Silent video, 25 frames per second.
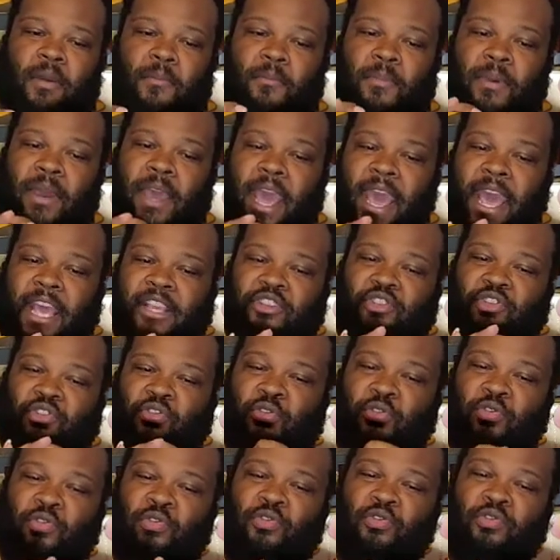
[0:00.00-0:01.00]
but it has
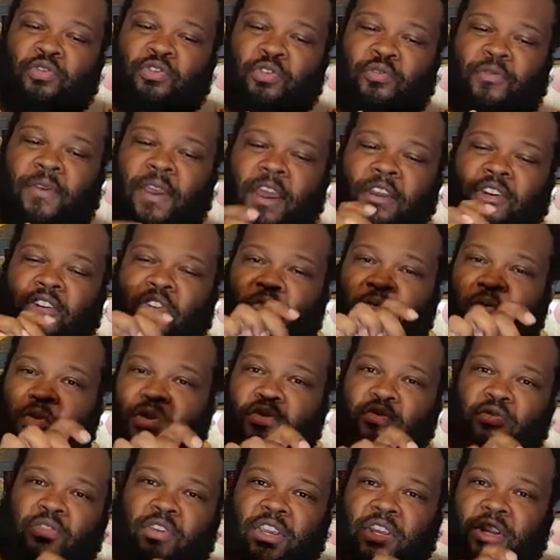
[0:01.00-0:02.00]
screws around it where
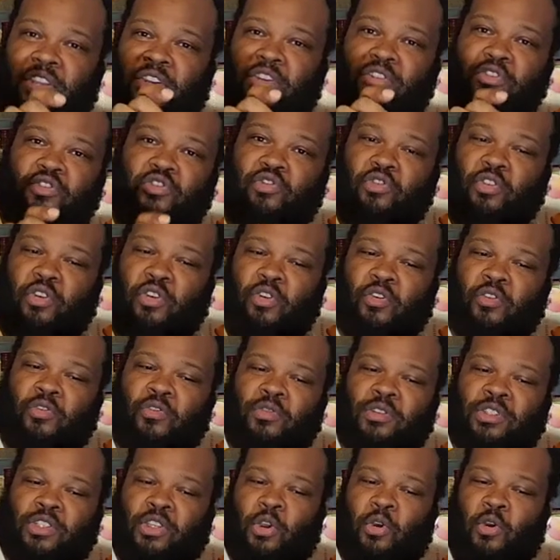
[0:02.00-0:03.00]
you can
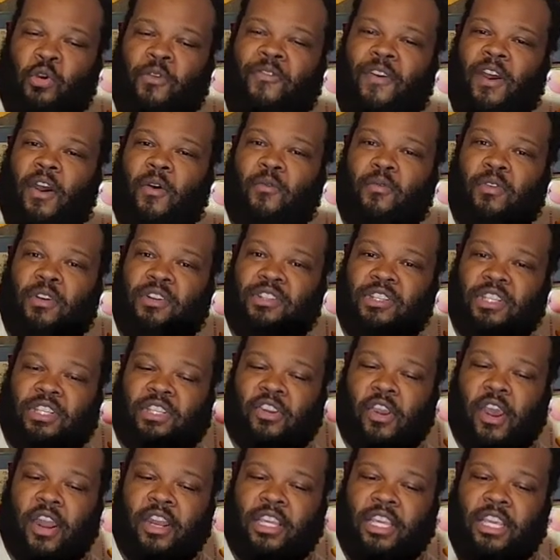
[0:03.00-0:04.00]
control. So if I want to
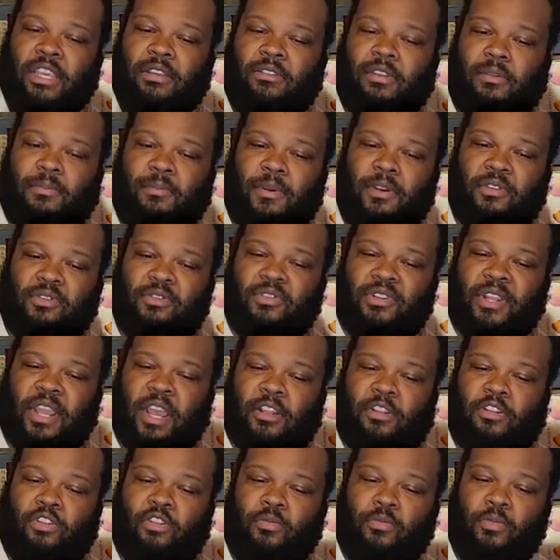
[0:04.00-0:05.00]
try to keep the muzzle
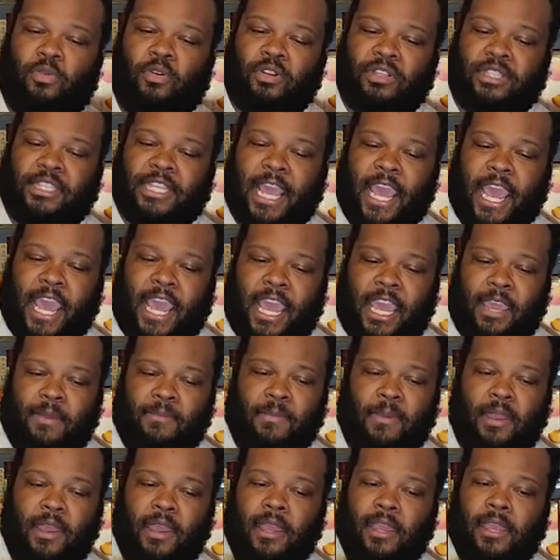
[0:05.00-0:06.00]
down a little more
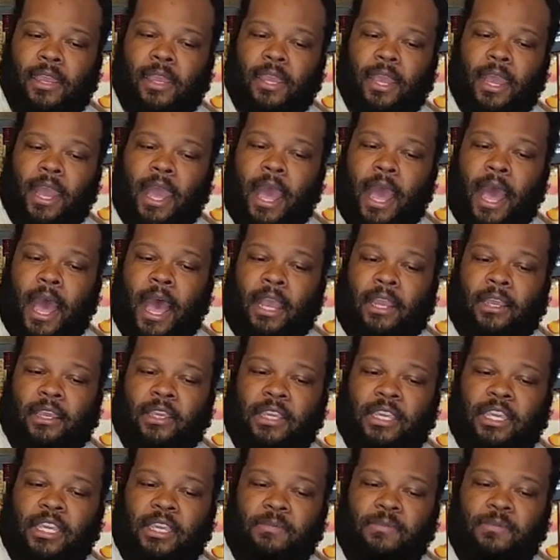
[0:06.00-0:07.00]
tame, I
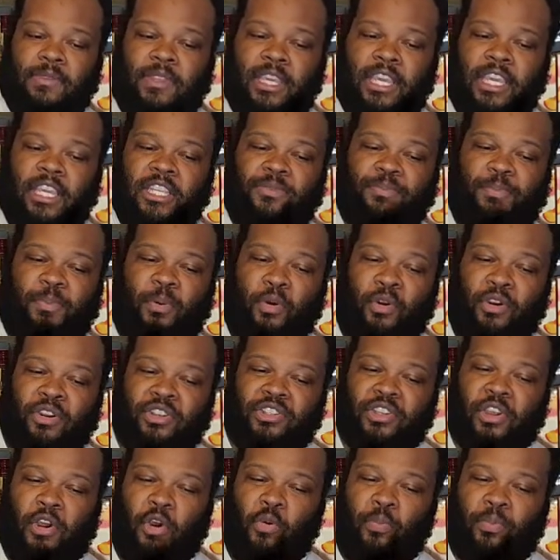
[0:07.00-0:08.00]
can keep these
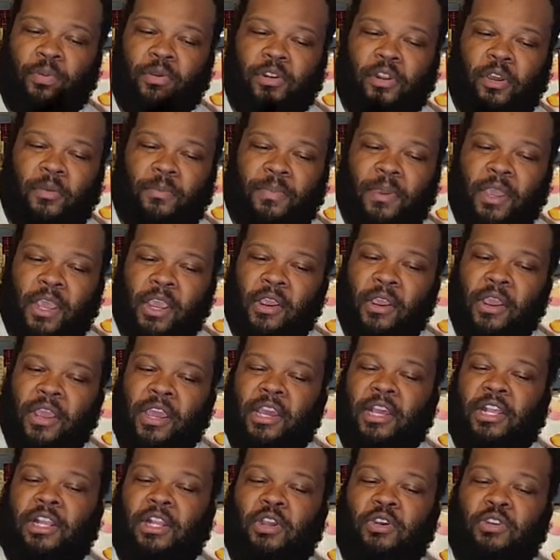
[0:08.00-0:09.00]
ports open up here
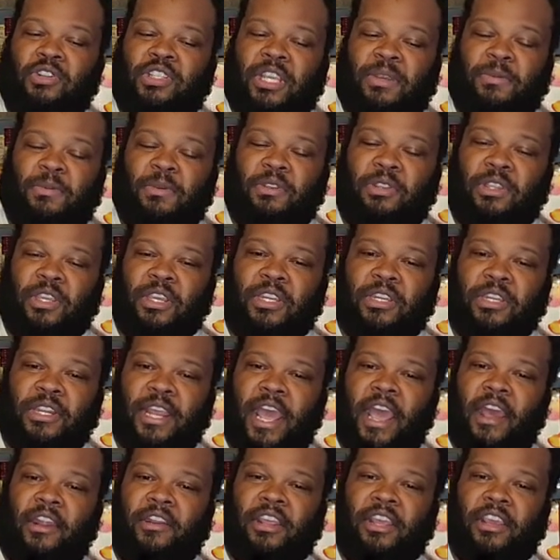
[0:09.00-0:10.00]
and close everything
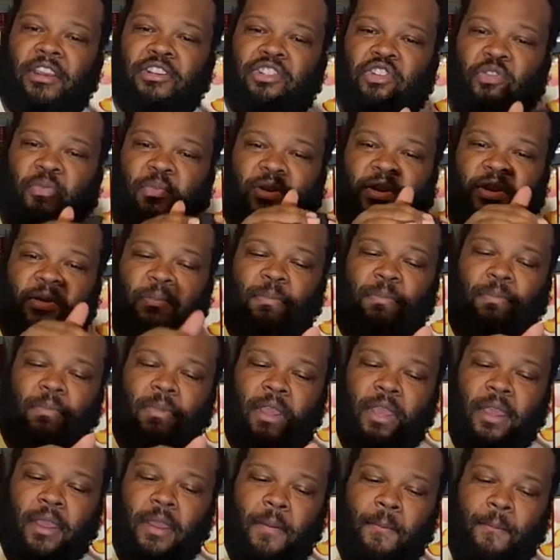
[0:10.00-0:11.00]
down here. So when the
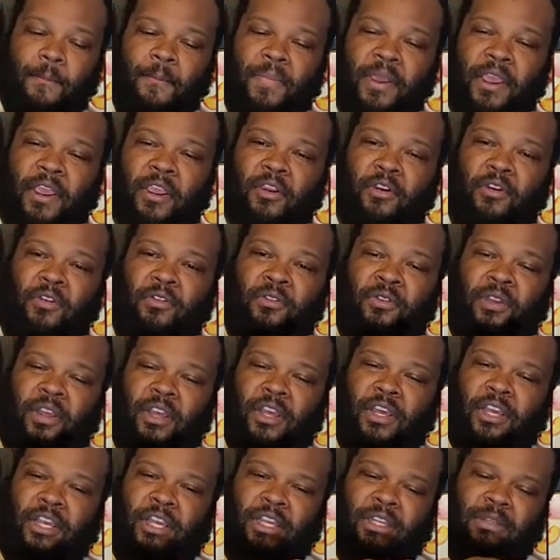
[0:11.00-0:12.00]

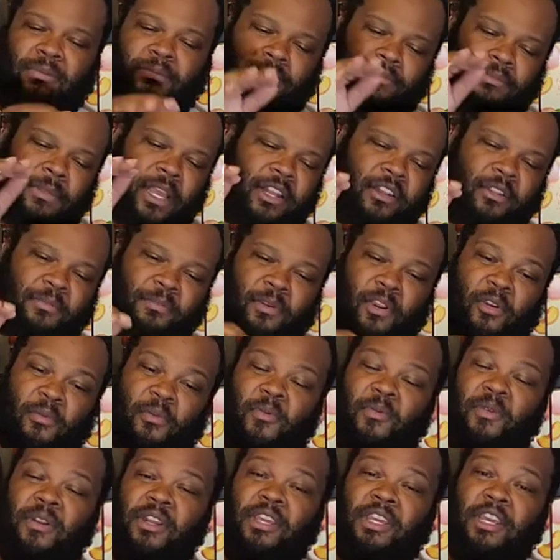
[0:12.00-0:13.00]
barrel, not the barrel,
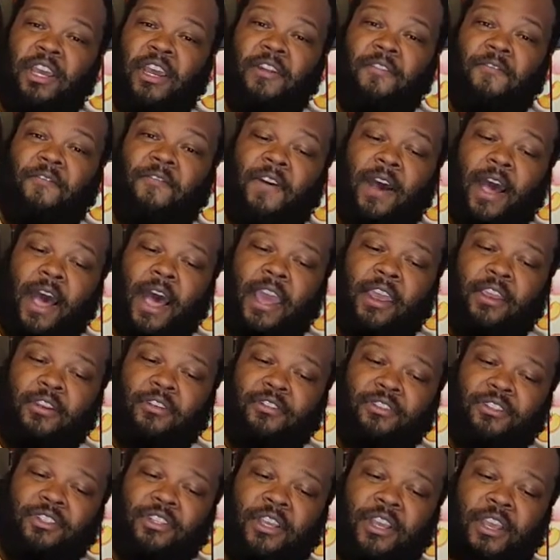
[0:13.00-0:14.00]
but when the gun
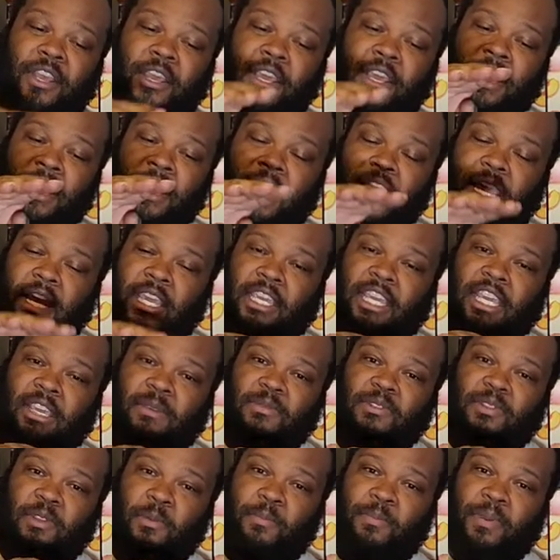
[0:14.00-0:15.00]
fires, it
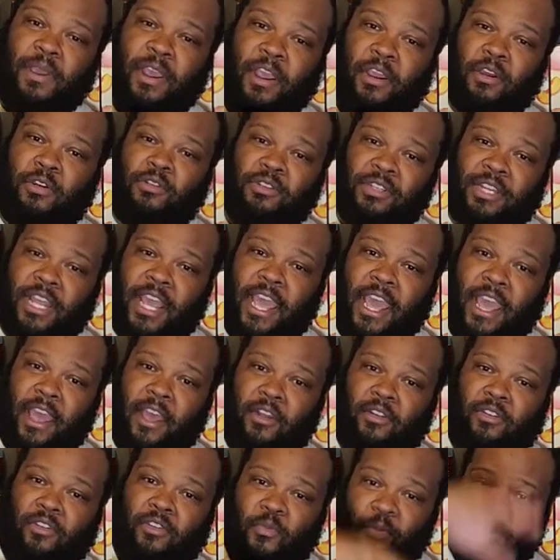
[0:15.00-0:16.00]
keeps the barrel
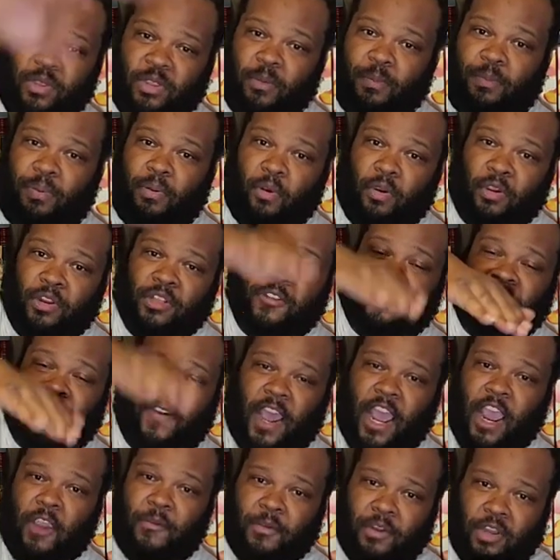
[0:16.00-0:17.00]
down with the ports
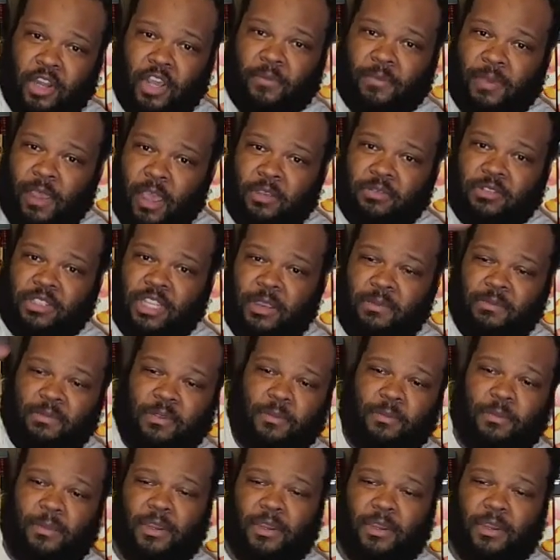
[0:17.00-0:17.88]
firing up, helps keep the